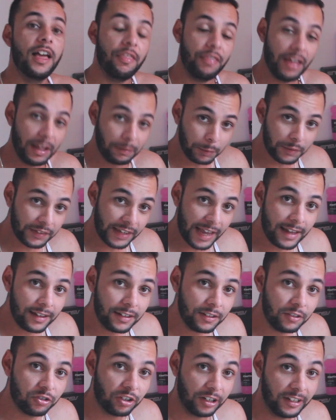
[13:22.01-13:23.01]
That was
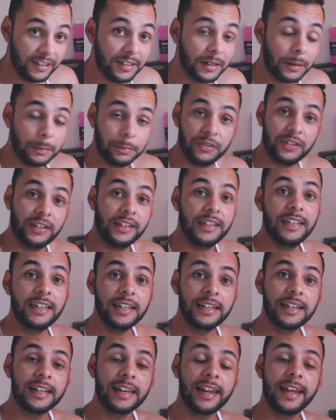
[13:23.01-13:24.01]
Alan Jacobs.
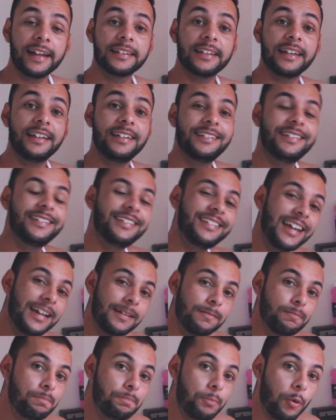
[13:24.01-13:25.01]
He cracked a
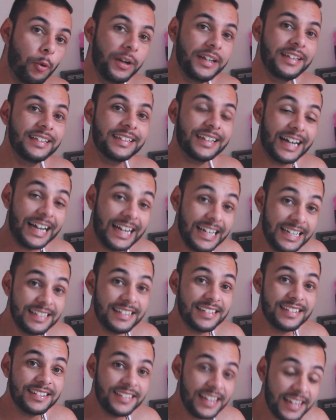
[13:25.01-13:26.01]
10.8
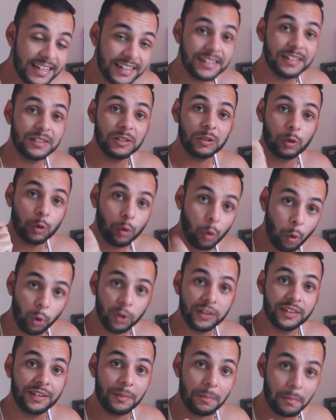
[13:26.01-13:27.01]
second
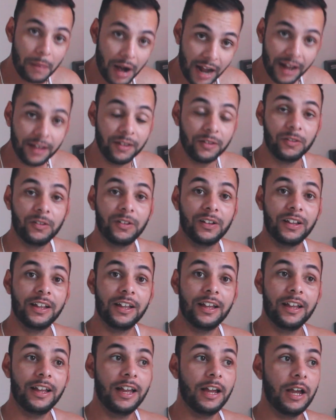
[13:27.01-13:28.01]
quarter mile,
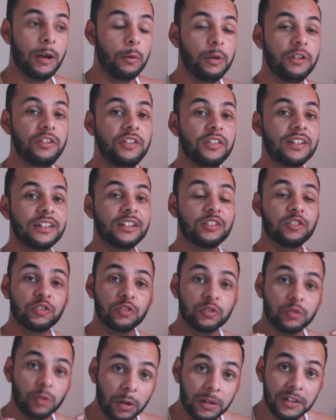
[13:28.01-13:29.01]
which is an
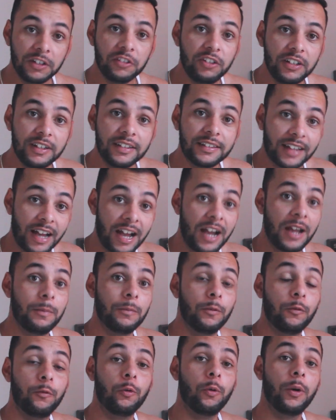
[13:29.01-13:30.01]
astonishing
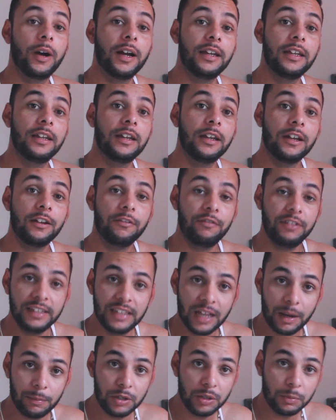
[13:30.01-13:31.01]
time for a
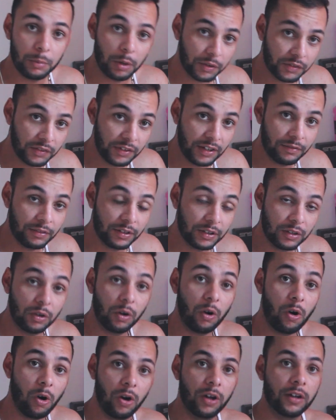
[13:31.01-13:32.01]
VW Mach
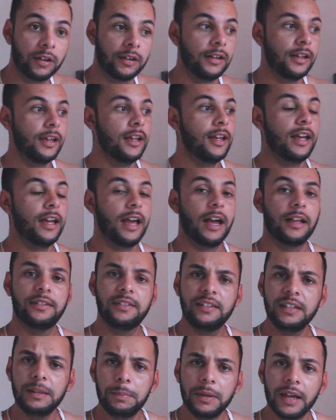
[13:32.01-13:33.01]
7R. A
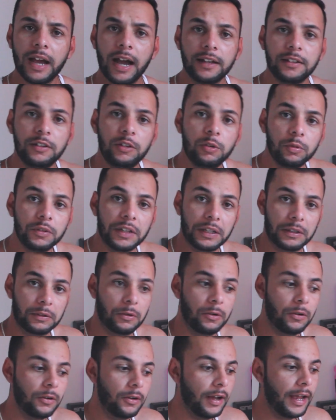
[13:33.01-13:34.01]
CPI tuned that
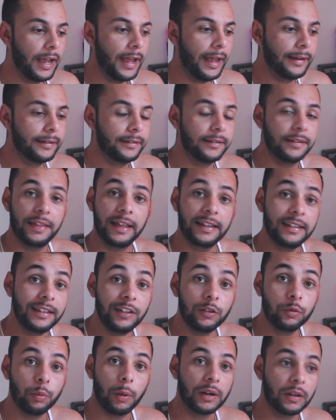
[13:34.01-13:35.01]
car, and that
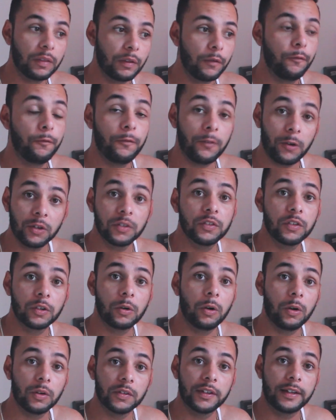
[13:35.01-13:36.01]
is one of the faster
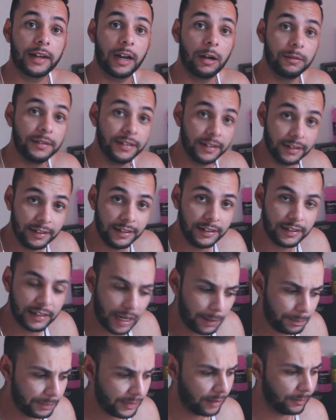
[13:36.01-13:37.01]
cars around here in
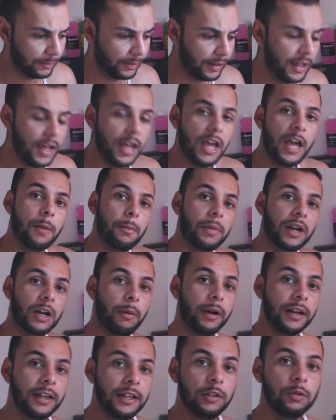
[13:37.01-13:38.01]
Cape Town. But I
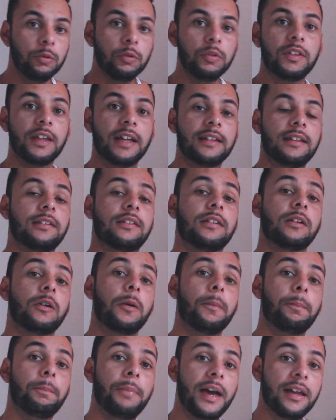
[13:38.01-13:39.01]
want to use that as a
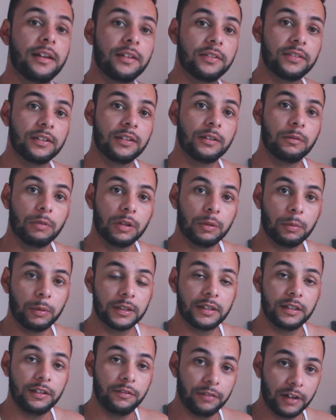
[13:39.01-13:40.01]
comparison with
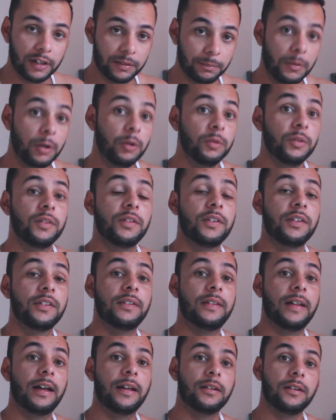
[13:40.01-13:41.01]
what Rifat Moses has
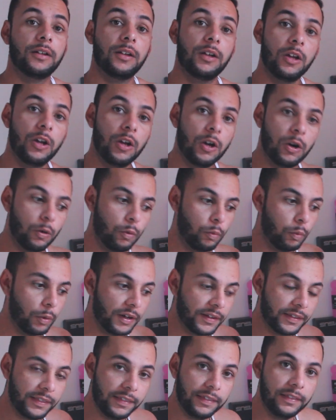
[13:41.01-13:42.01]
done
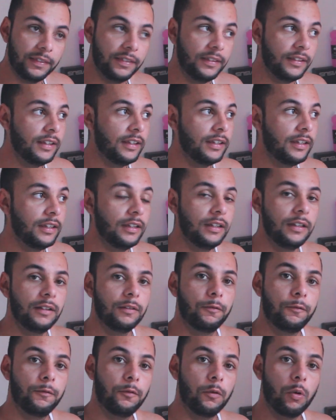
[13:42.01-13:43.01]
with the
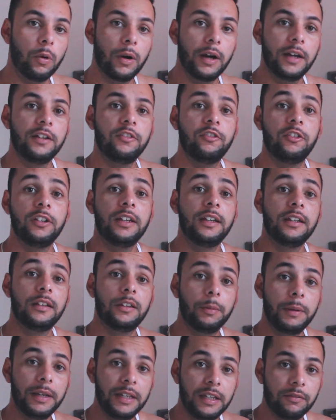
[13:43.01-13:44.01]
4AGE
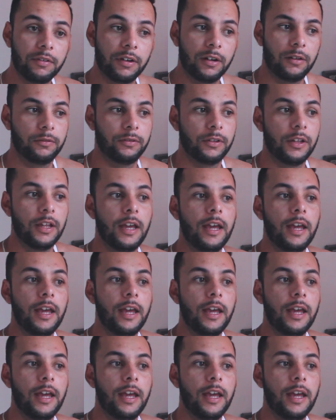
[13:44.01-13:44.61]
20 valve.